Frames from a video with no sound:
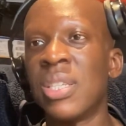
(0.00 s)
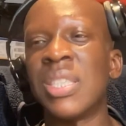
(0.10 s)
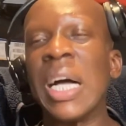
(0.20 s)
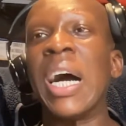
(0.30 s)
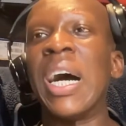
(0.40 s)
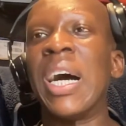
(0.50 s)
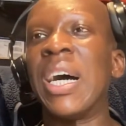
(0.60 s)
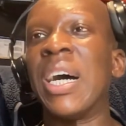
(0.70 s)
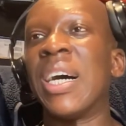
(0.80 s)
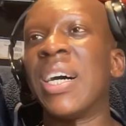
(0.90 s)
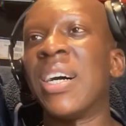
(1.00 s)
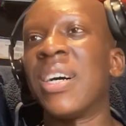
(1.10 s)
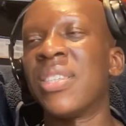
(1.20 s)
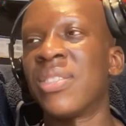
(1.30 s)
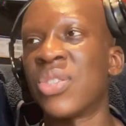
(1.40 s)

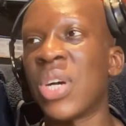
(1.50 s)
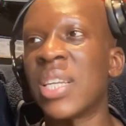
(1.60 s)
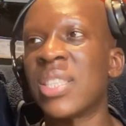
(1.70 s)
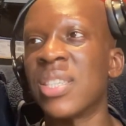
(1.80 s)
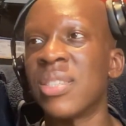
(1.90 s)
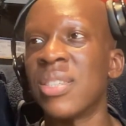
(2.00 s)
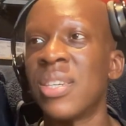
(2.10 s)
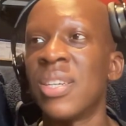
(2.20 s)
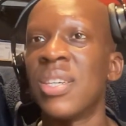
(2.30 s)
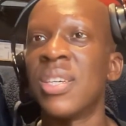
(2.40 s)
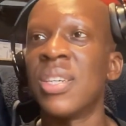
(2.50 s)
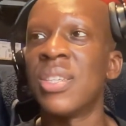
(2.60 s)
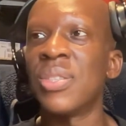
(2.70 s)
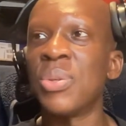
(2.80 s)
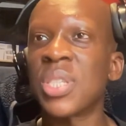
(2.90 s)
He tried to
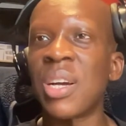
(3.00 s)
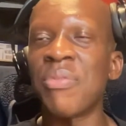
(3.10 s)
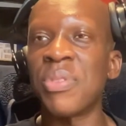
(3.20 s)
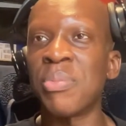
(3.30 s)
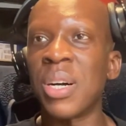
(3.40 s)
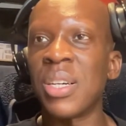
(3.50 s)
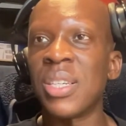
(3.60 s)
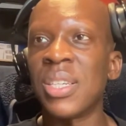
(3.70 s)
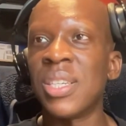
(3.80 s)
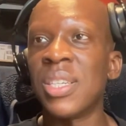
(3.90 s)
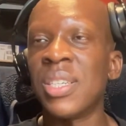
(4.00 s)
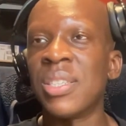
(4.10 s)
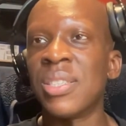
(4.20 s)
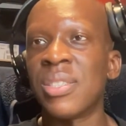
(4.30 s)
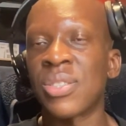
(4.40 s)
do something, but
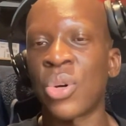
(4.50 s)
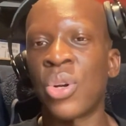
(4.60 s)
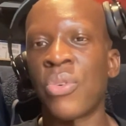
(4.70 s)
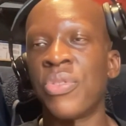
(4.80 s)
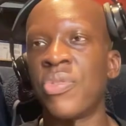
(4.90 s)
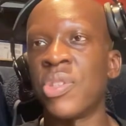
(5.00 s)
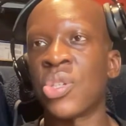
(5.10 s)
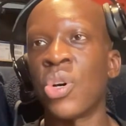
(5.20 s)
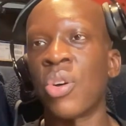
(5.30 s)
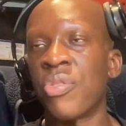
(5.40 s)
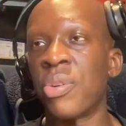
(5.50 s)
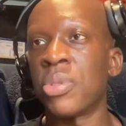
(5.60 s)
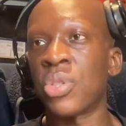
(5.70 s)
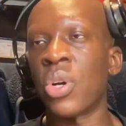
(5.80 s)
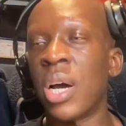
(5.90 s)
it's gone off of him and
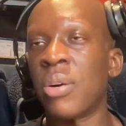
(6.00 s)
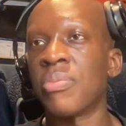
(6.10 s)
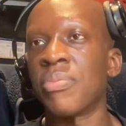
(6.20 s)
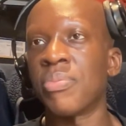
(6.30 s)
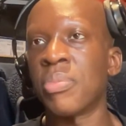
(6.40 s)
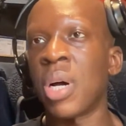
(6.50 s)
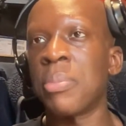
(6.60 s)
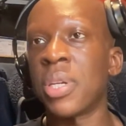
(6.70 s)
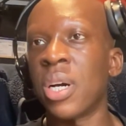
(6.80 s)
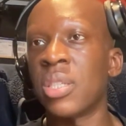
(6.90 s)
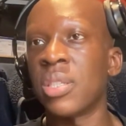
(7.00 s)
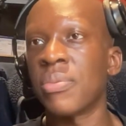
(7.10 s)
it's gone out. Mohamed Hani.